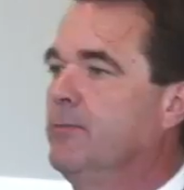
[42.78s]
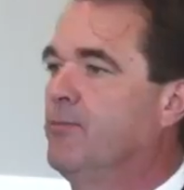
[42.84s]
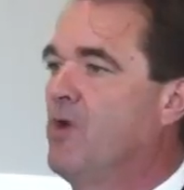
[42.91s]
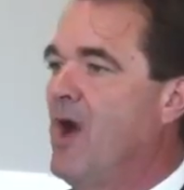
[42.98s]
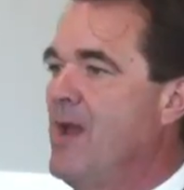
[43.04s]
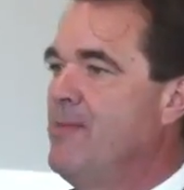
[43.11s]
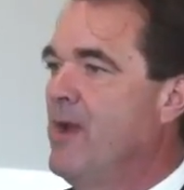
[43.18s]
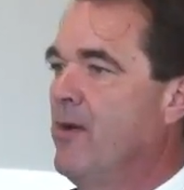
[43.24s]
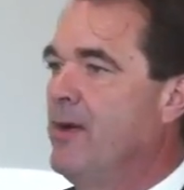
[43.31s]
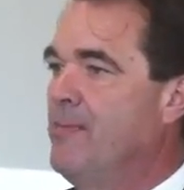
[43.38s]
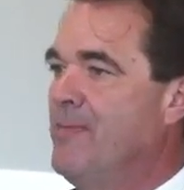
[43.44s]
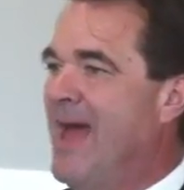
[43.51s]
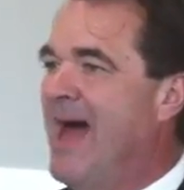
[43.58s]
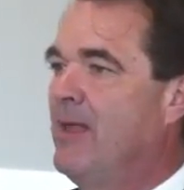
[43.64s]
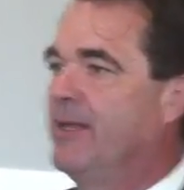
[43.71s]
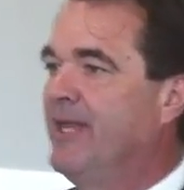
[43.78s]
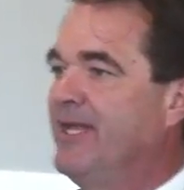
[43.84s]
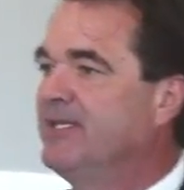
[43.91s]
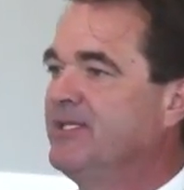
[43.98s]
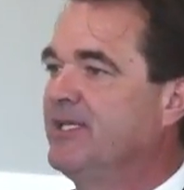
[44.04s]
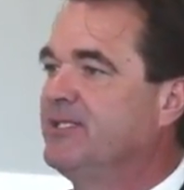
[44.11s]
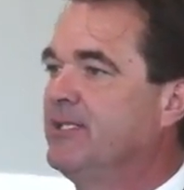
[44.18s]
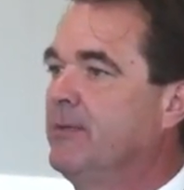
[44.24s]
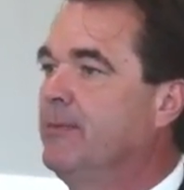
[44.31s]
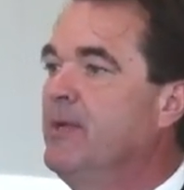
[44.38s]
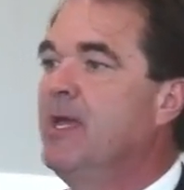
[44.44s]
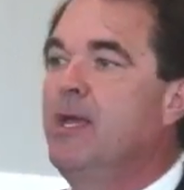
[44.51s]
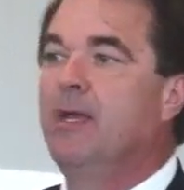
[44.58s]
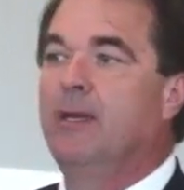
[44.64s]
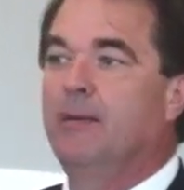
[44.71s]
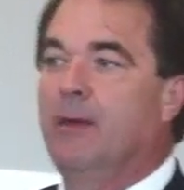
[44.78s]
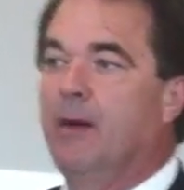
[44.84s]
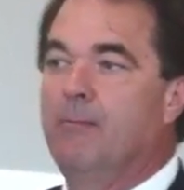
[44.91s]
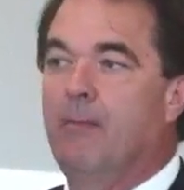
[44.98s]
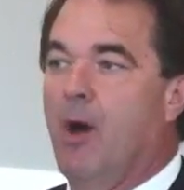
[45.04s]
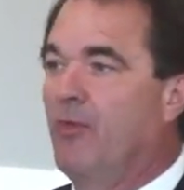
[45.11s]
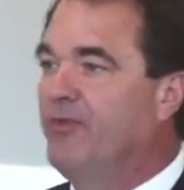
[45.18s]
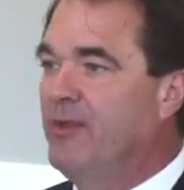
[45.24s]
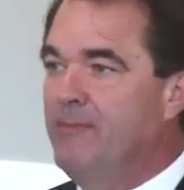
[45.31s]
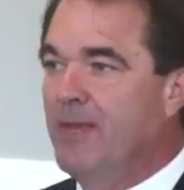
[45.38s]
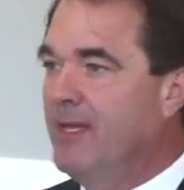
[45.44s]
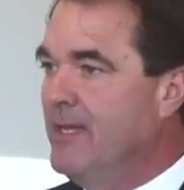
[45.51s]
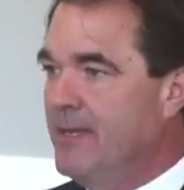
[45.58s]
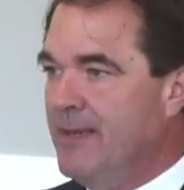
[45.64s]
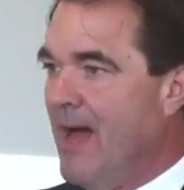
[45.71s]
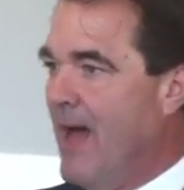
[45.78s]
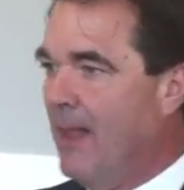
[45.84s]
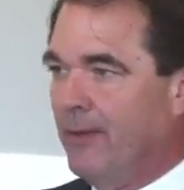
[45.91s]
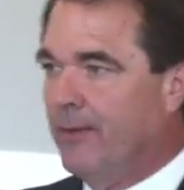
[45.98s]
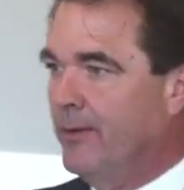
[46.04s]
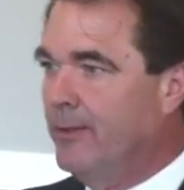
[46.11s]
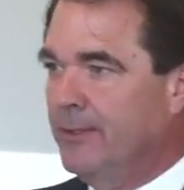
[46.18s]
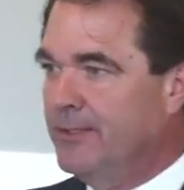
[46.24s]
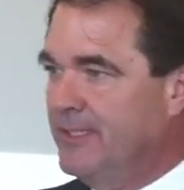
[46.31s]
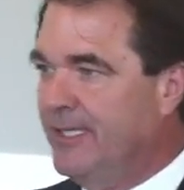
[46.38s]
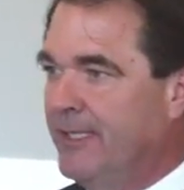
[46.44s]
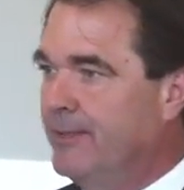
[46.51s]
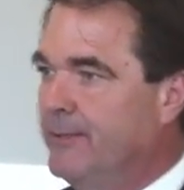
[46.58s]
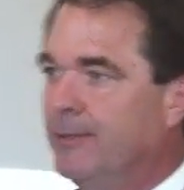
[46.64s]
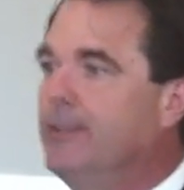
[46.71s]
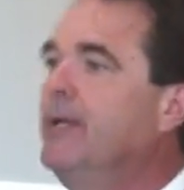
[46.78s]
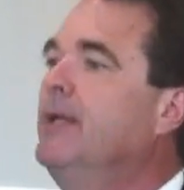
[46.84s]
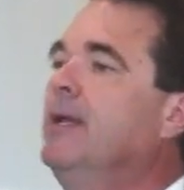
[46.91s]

primary balloting system, a multi-million-dollar deal